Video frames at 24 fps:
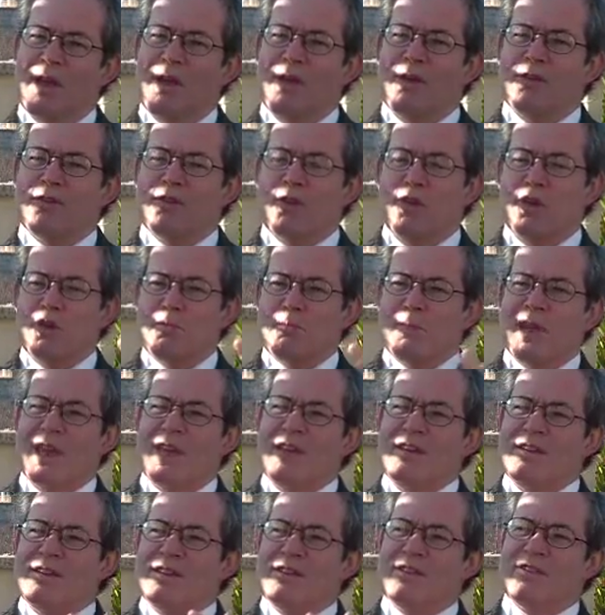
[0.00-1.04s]
So you
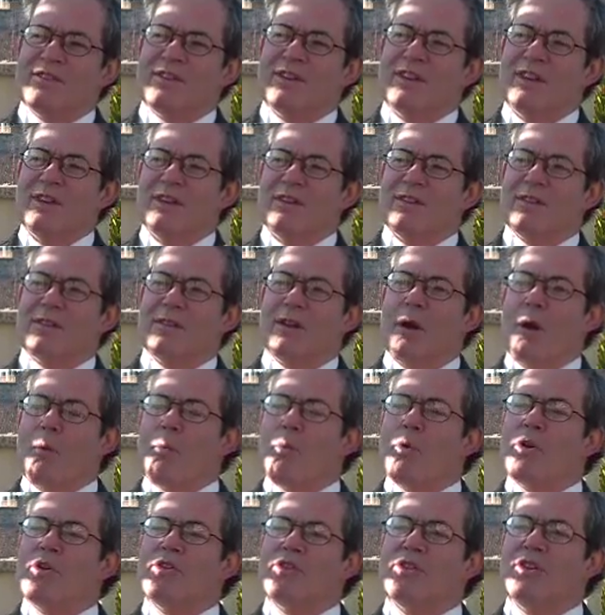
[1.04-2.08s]
begin to see a
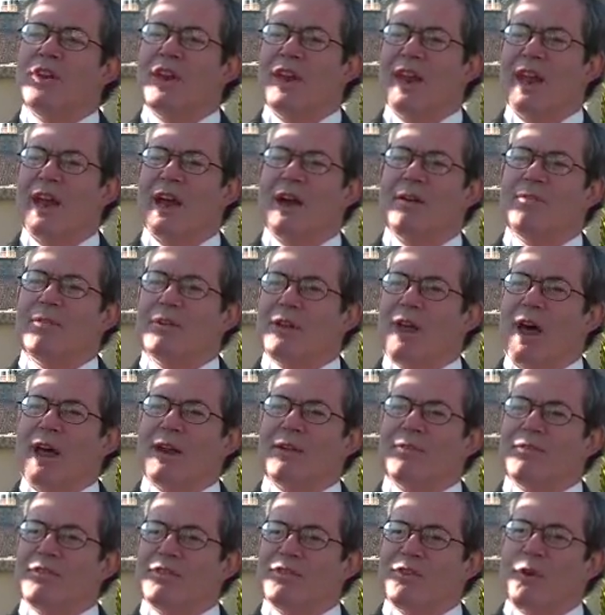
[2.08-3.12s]
worsening of a lot
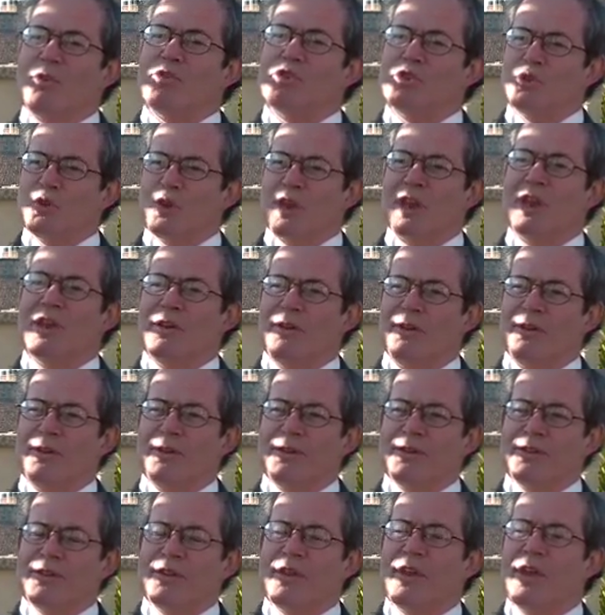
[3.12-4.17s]
of social
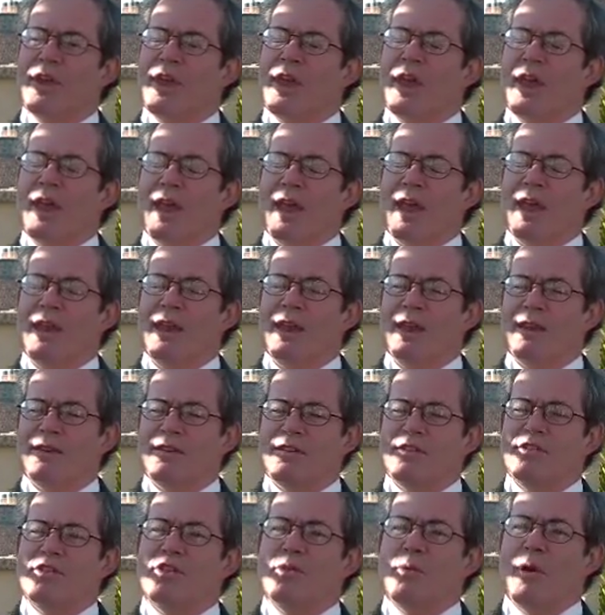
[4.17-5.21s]
ills in a
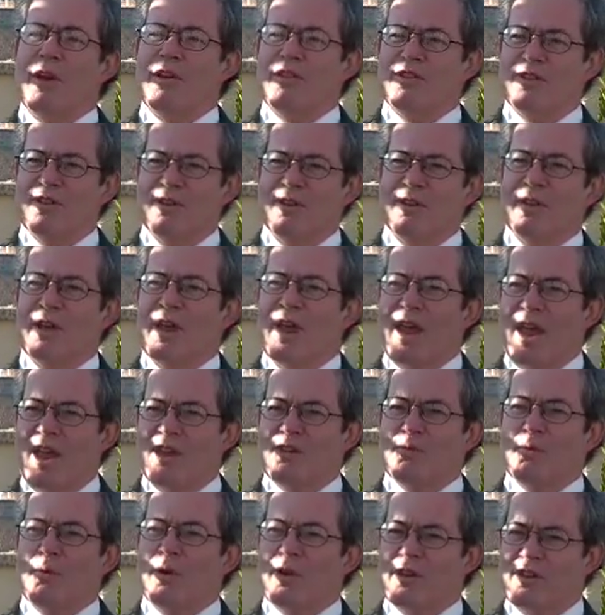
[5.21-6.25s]
situation
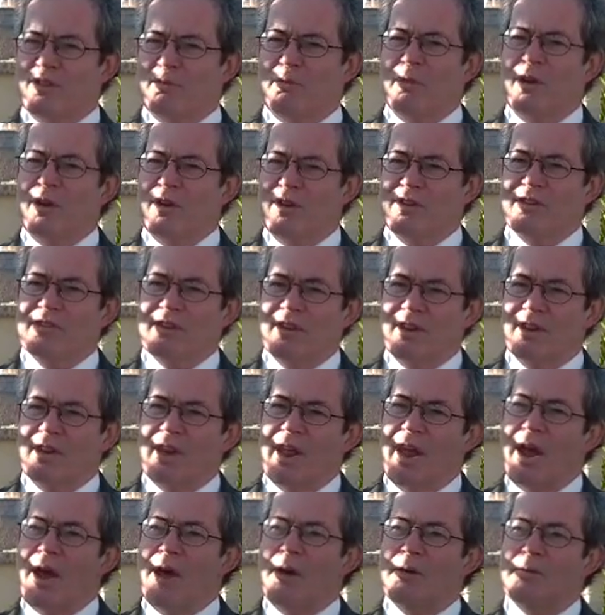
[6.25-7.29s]
as we're experiencing
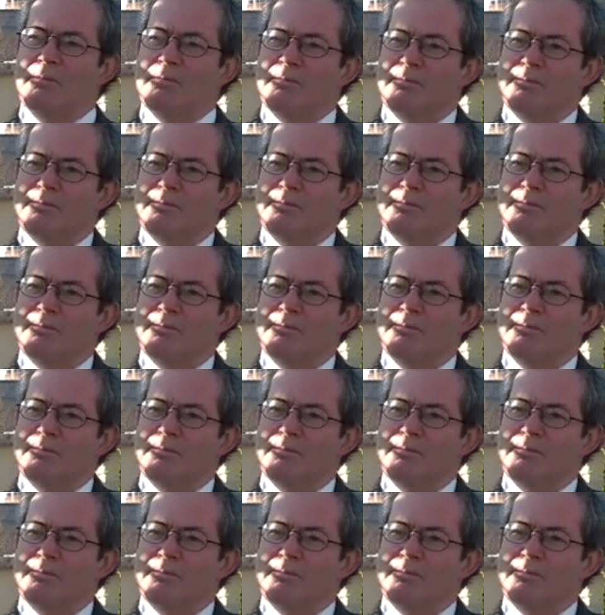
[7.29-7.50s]
now.